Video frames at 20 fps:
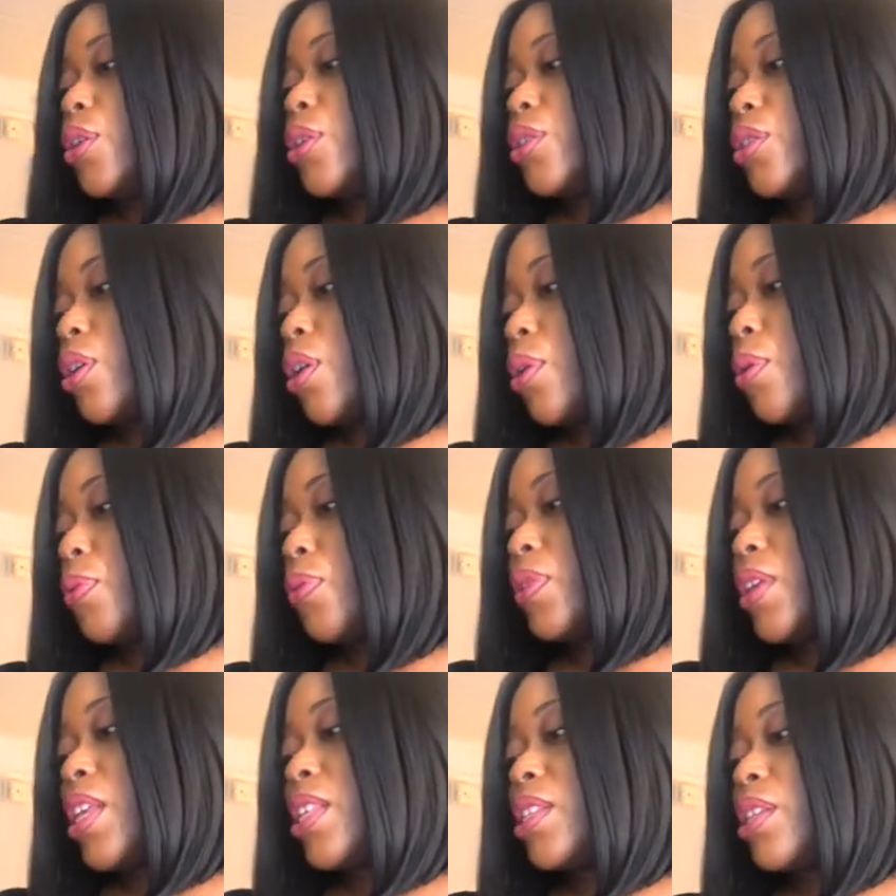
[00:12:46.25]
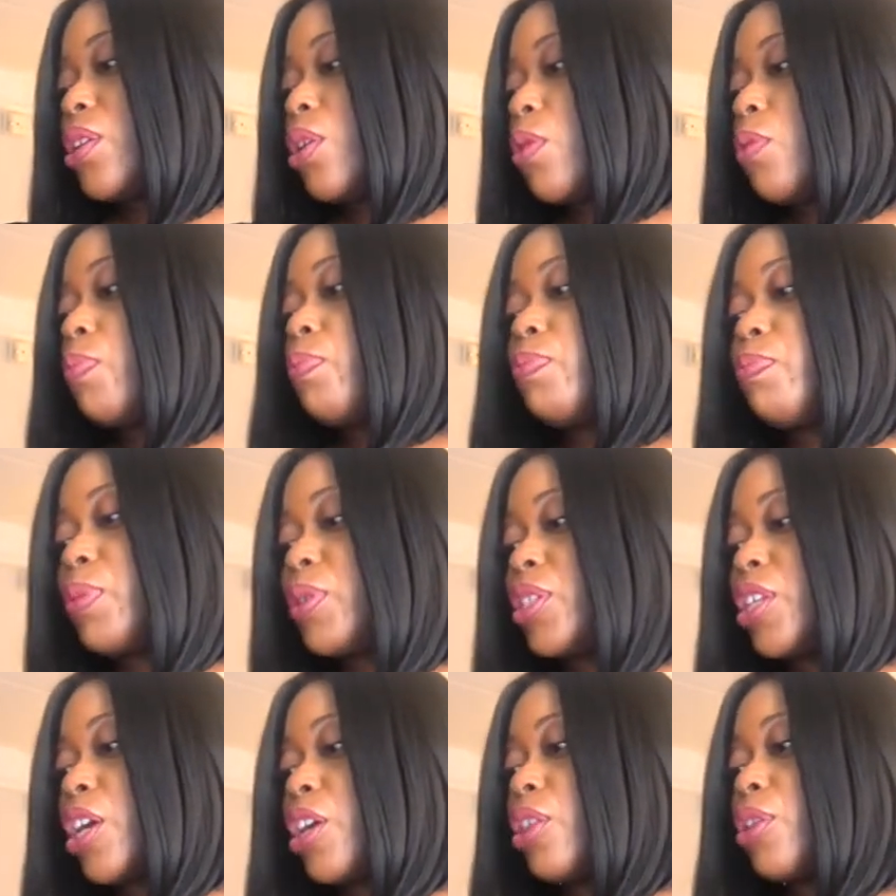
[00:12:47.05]
So these little
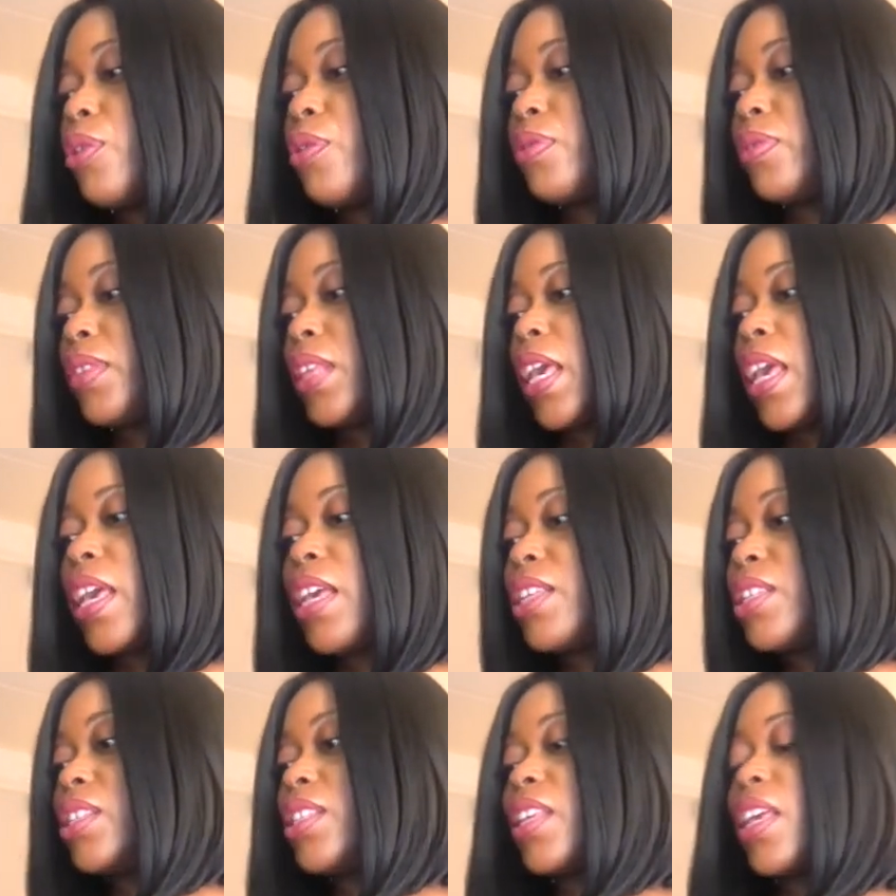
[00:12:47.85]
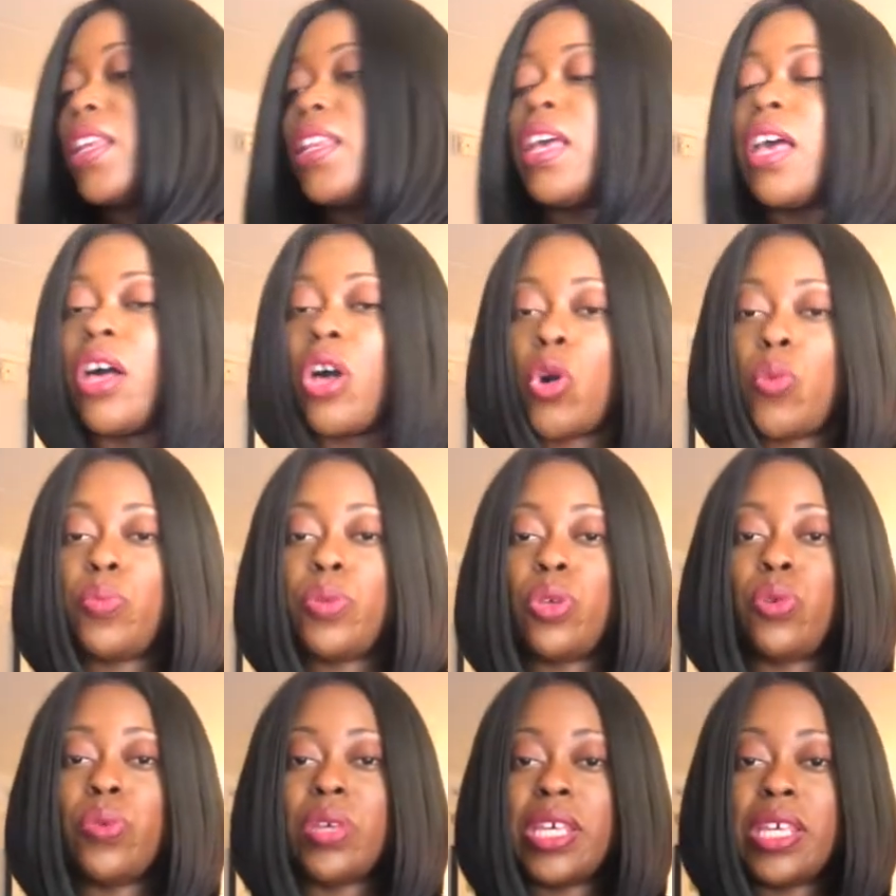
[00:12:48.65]
particular things can
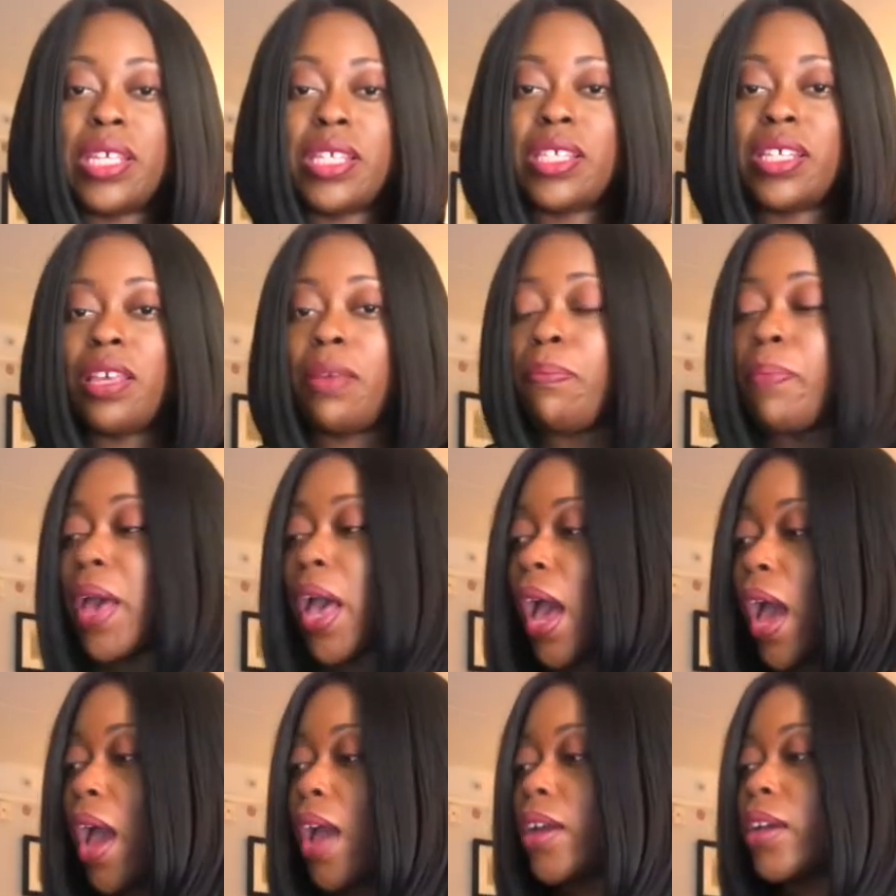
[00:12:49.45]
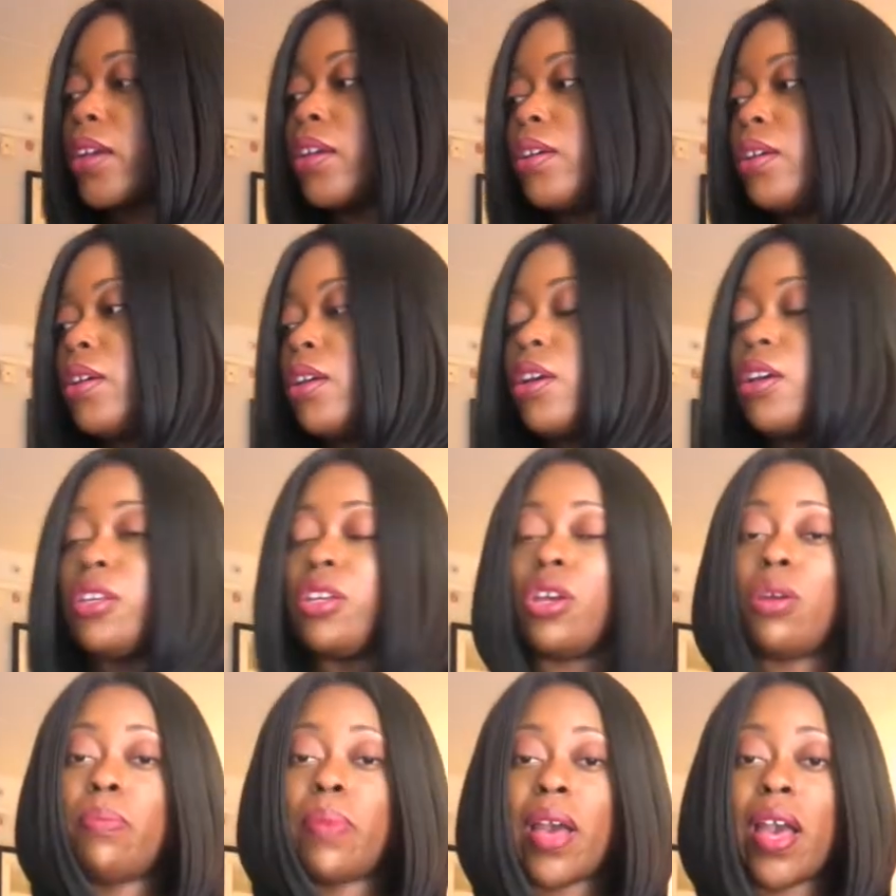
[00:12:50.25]
help you easily pack
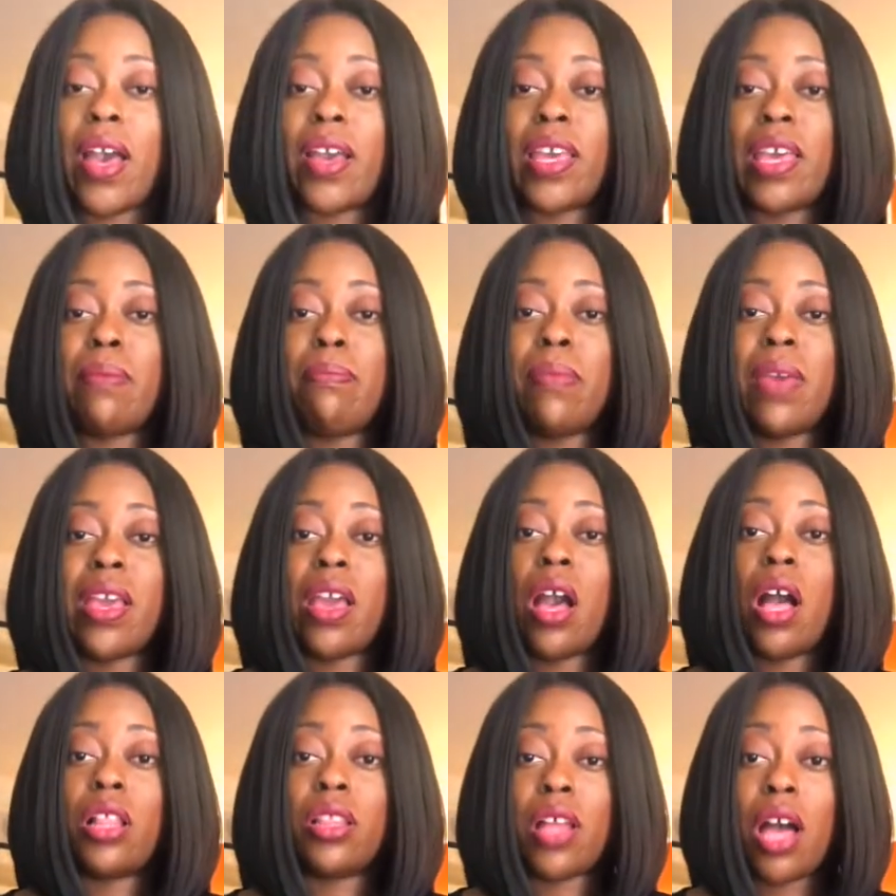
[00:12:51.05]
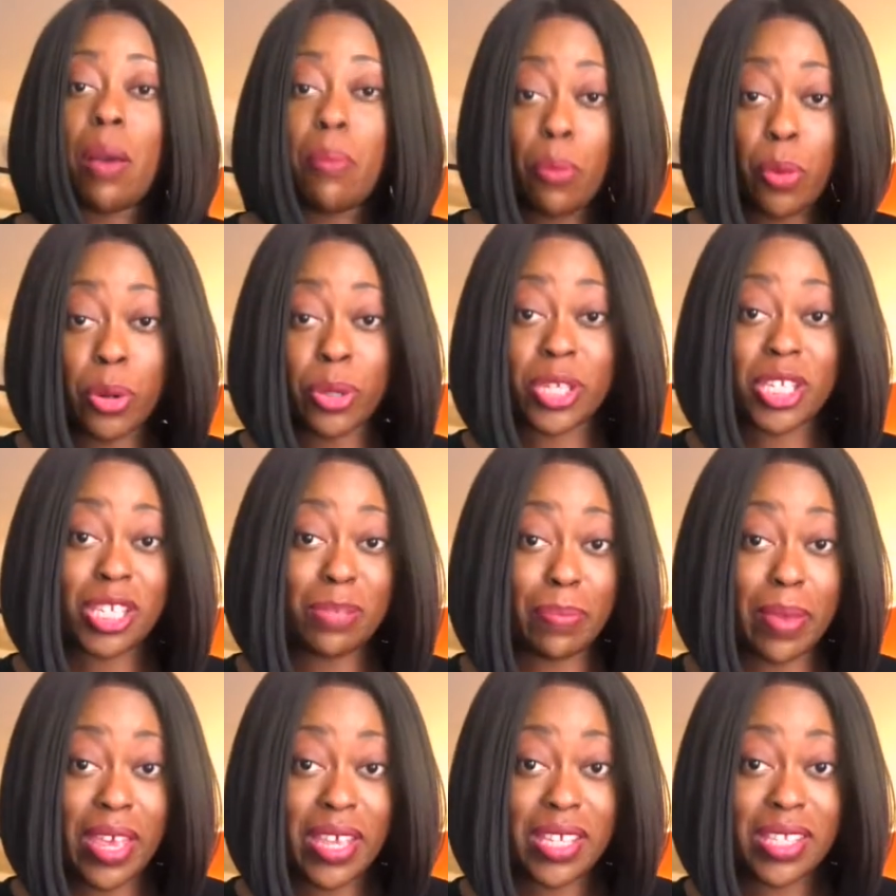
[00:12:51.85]
your bag and make a lot more
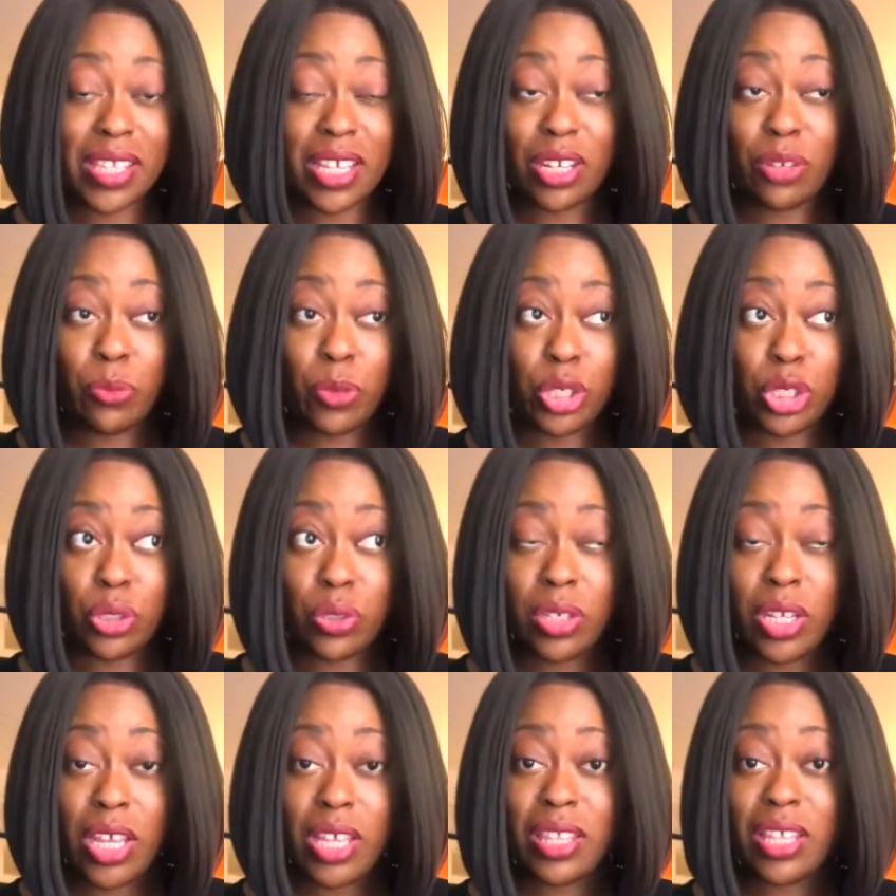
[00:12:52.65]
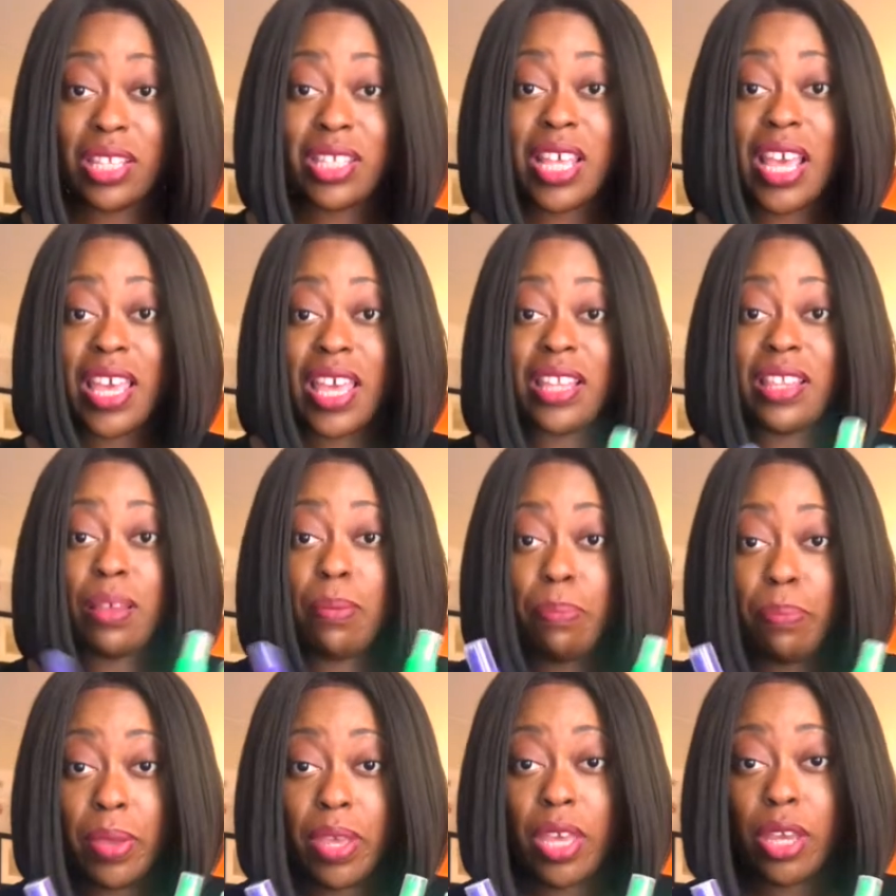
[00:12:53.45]
space than what you need than taking
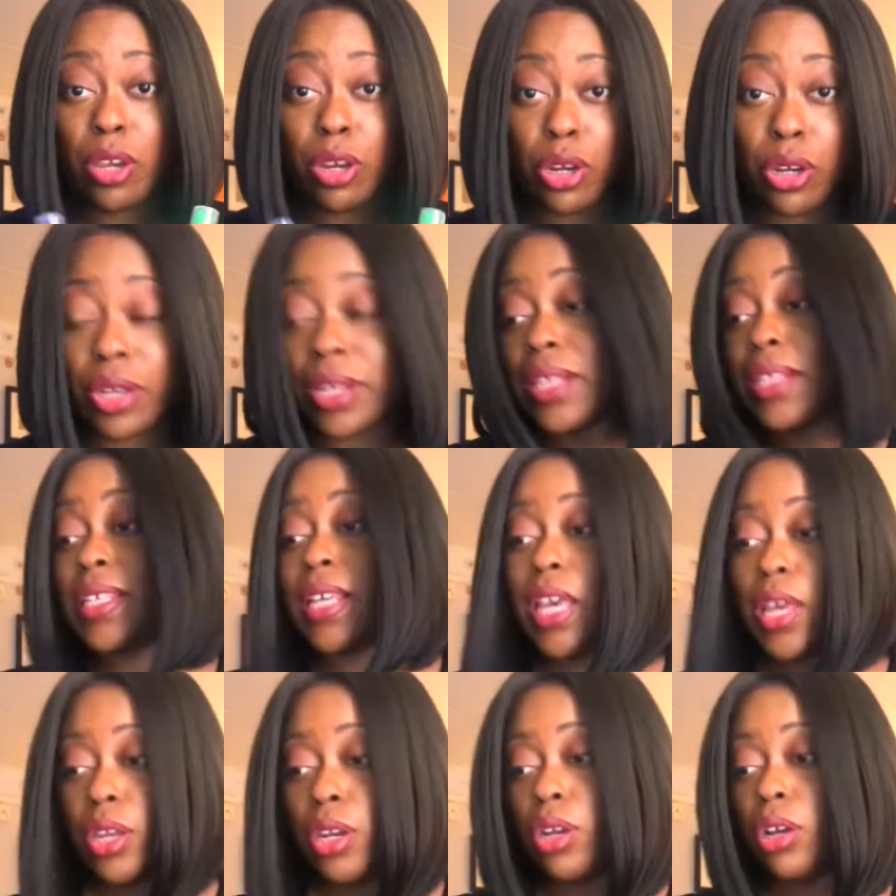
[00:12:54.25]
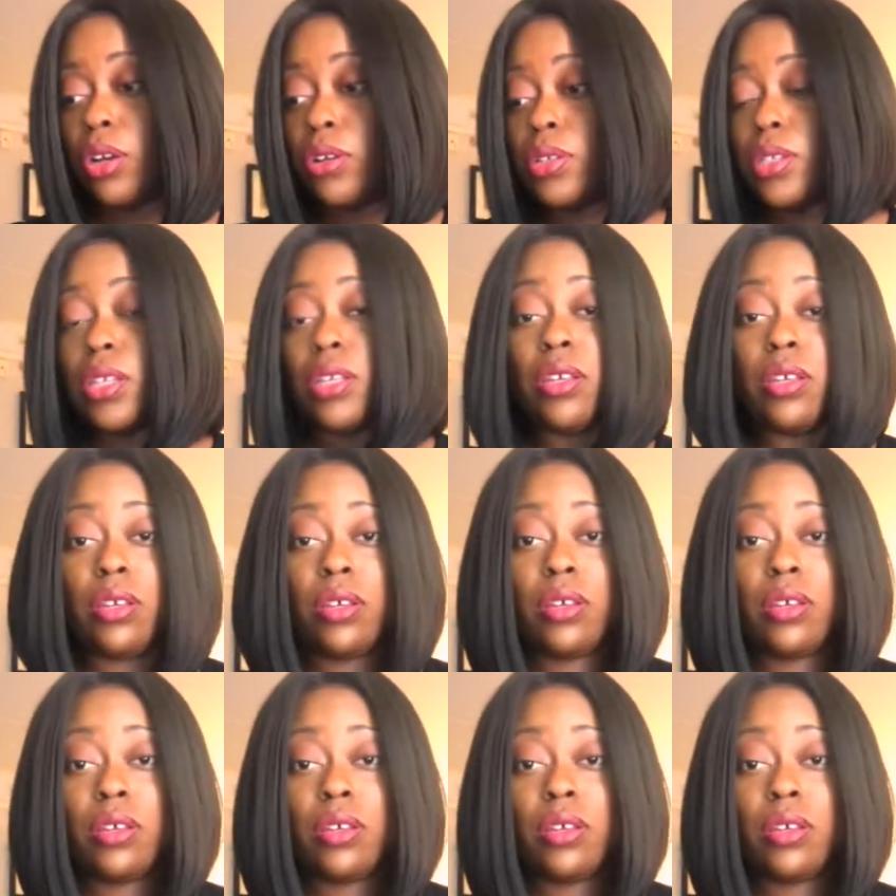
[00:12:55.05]
the bigger containers